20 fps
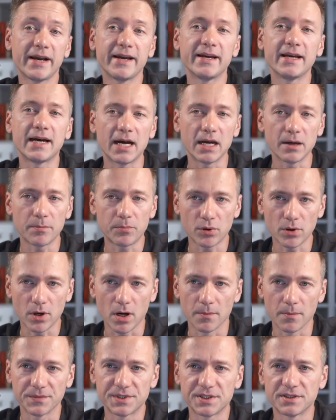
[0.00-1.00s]
AI
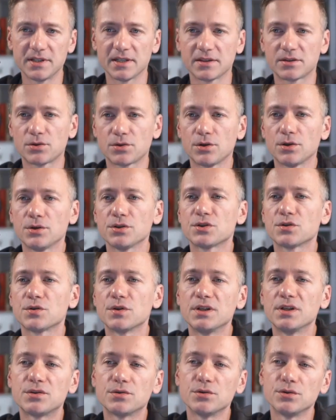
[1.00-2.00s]
prompt that turns
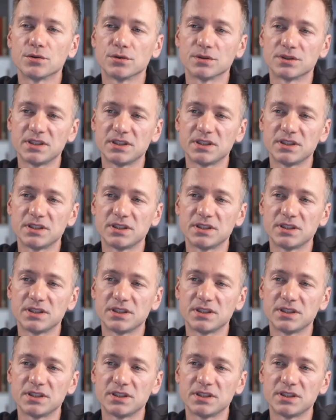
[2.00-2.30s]
you into your